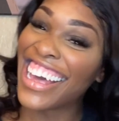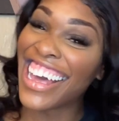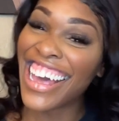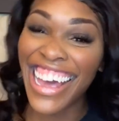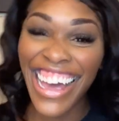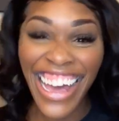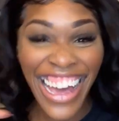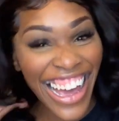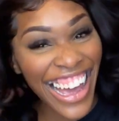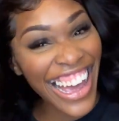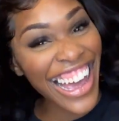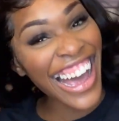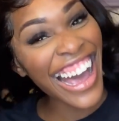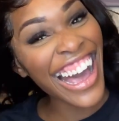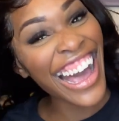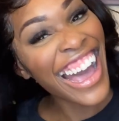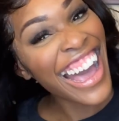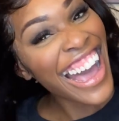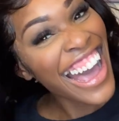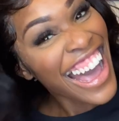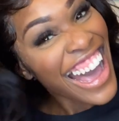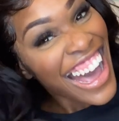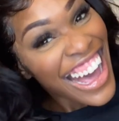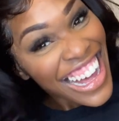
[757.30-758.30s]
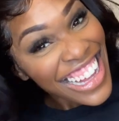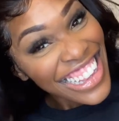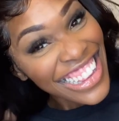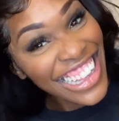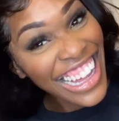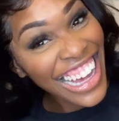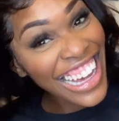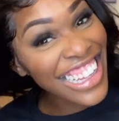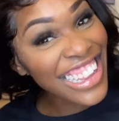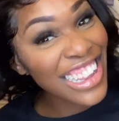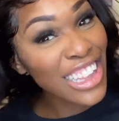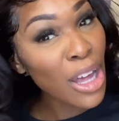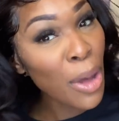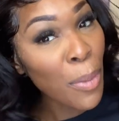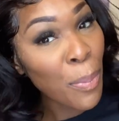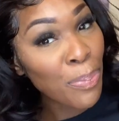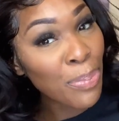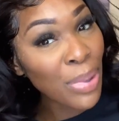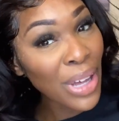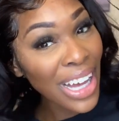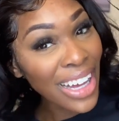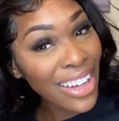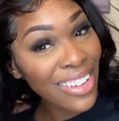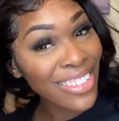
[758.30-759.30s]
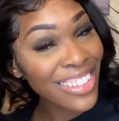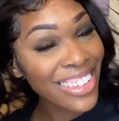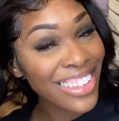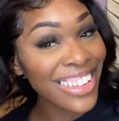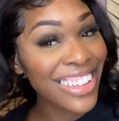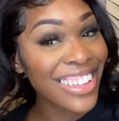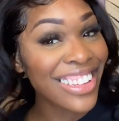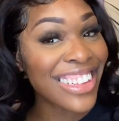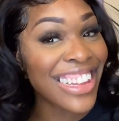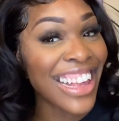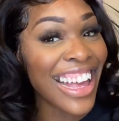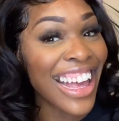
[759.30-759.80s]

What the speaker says: hey. Like, the bounce is